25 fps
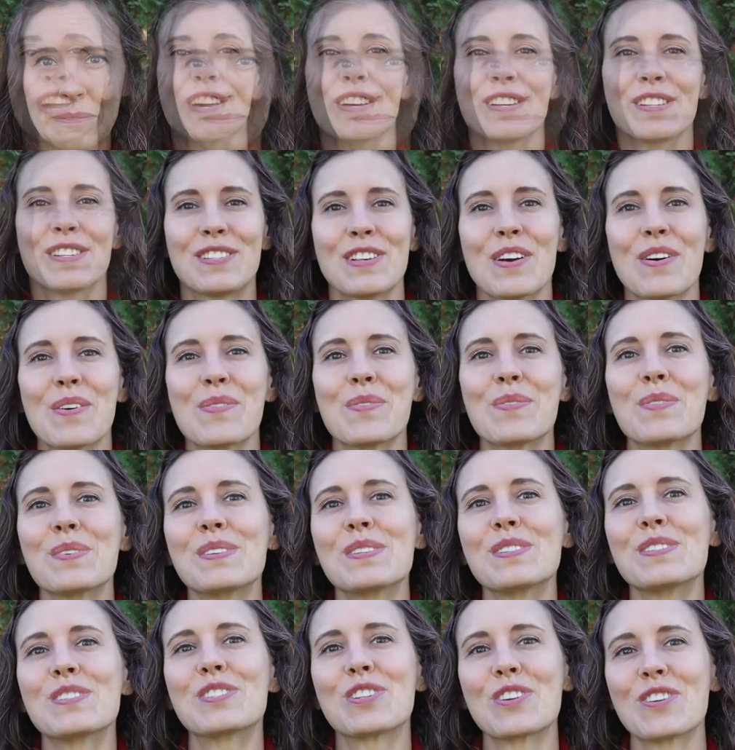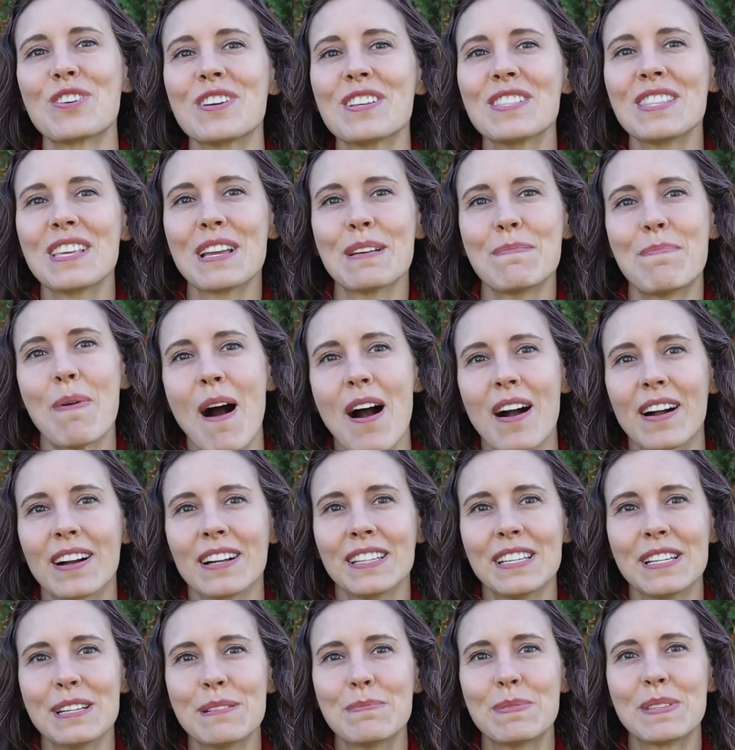So during the
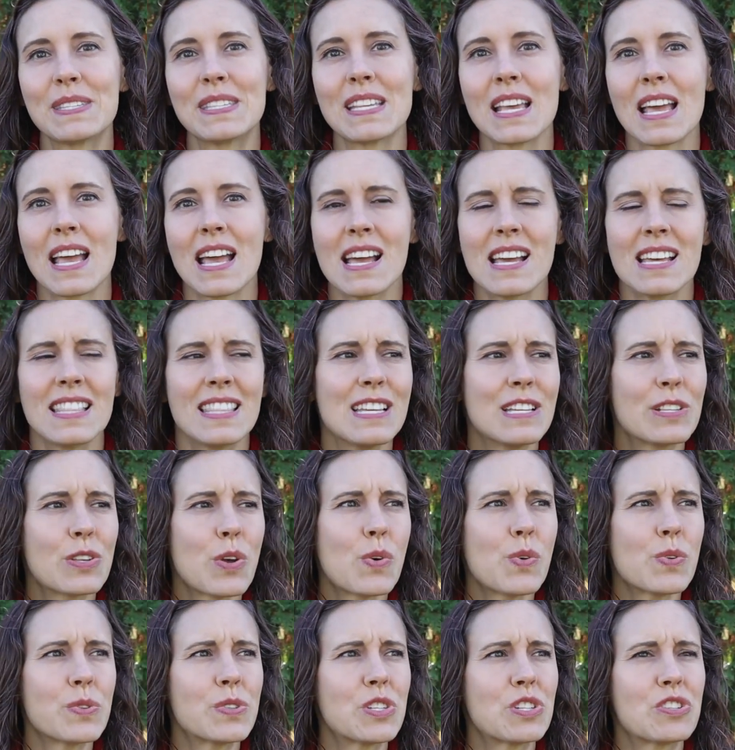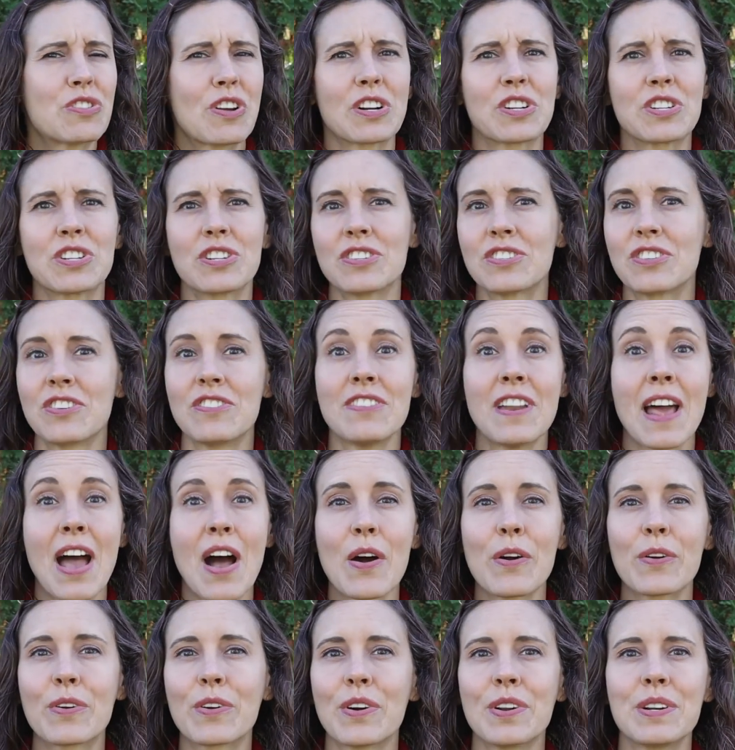apocalypse, these old structures are
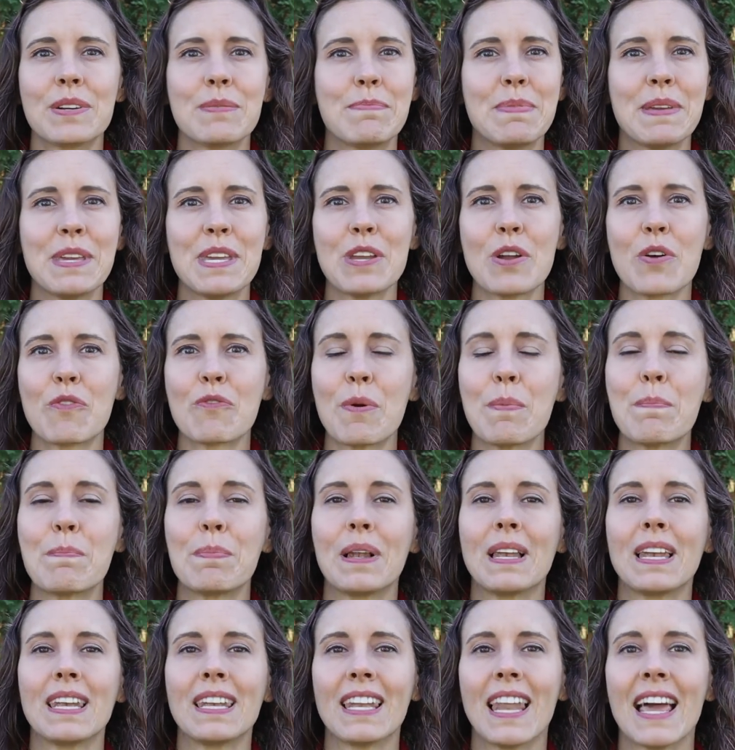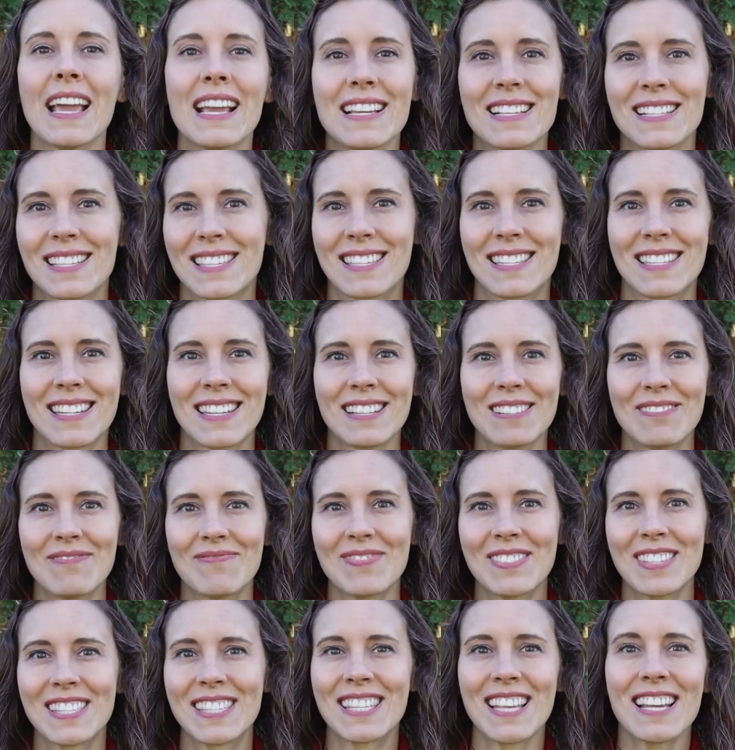now going to be replaced.
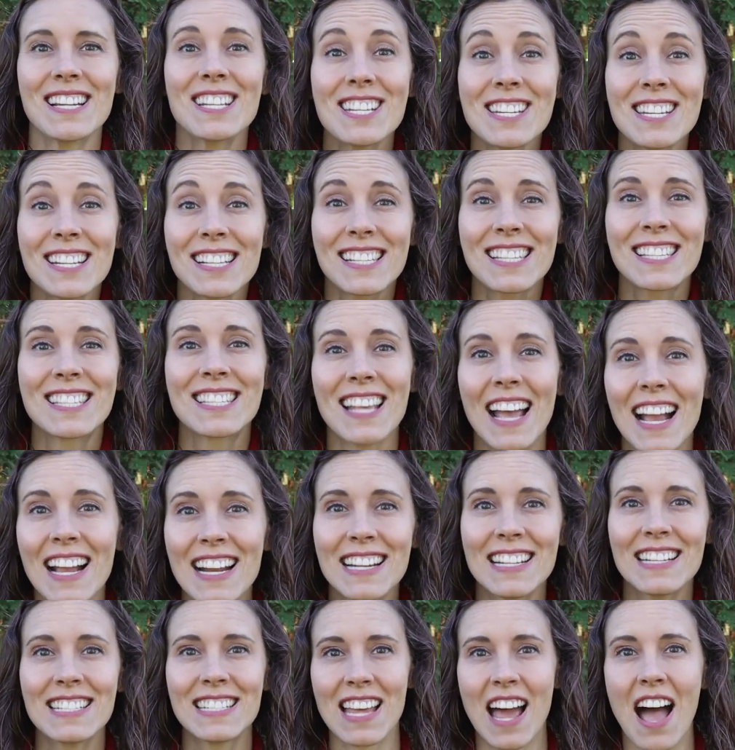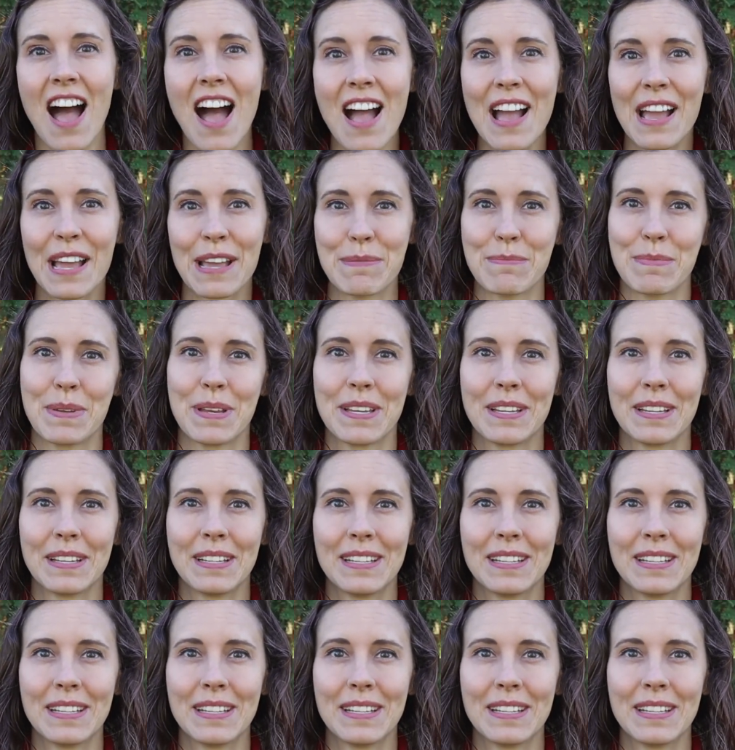Such an exciting time.